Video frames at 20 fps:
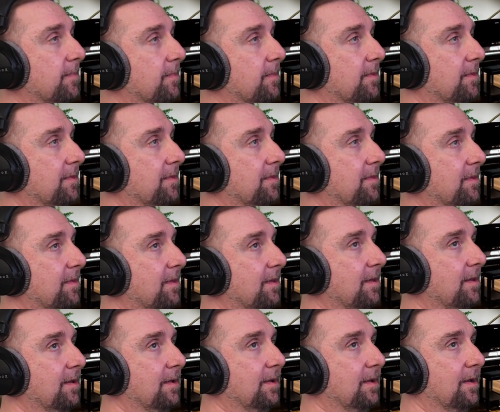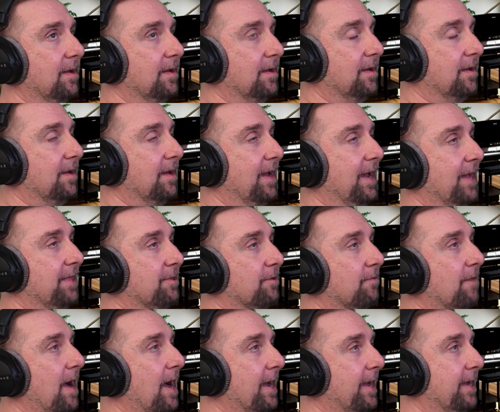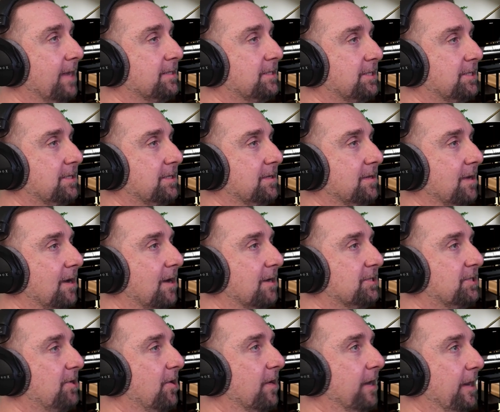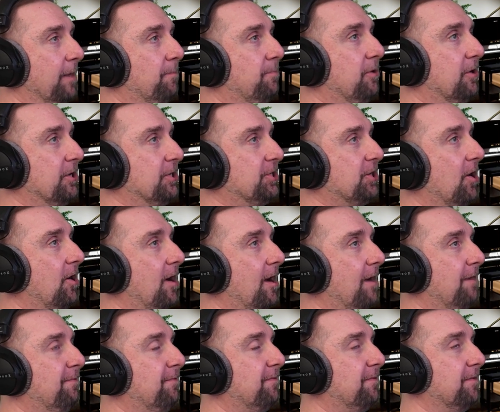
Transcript: And the rockets are starting to push off.